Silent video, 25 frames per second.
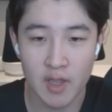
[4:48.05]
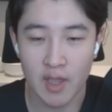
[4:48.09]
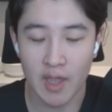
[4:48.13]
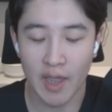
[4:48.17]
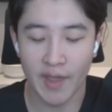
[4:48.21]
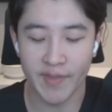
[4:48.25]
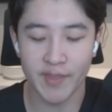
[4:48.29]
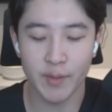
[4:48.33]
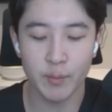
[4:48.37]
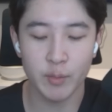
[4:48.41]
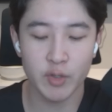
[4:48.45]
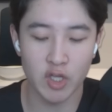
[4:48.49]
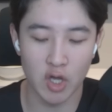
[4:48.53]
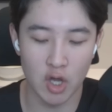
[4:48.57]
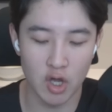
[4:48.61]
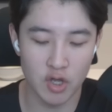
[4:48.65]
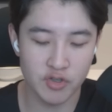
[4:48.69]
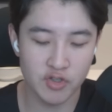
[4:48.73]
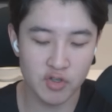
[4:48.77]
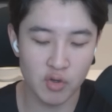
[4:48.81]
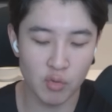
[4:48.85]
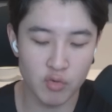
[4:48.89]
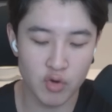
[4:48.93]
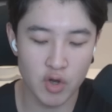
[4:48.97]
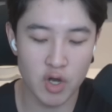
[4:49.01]
and then we
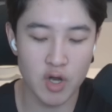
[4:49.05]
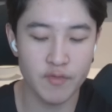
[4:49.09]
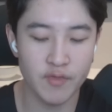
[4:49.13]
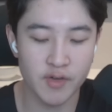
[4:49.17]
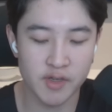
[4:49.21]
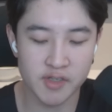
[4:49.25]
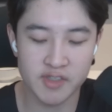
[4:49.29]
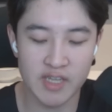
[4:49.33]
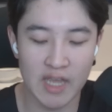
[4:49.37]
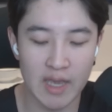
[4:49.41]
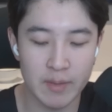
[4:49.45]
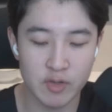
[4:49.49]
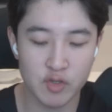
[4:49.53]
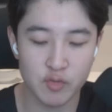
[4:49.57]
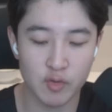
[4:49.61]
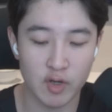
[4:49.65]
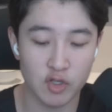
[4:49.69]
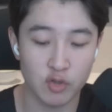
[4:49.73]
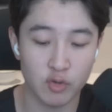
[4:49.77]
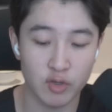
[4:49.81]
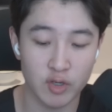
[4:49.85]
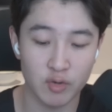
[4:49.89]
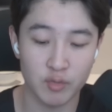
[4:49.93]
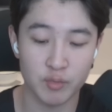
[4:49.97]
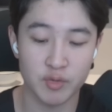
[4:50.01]
also nerf his damage by
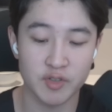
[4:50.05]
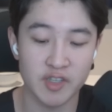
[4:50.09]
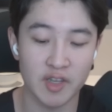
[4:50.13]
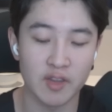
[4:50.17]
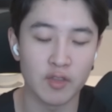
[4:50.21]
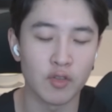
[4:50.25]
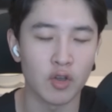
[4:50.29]
21%.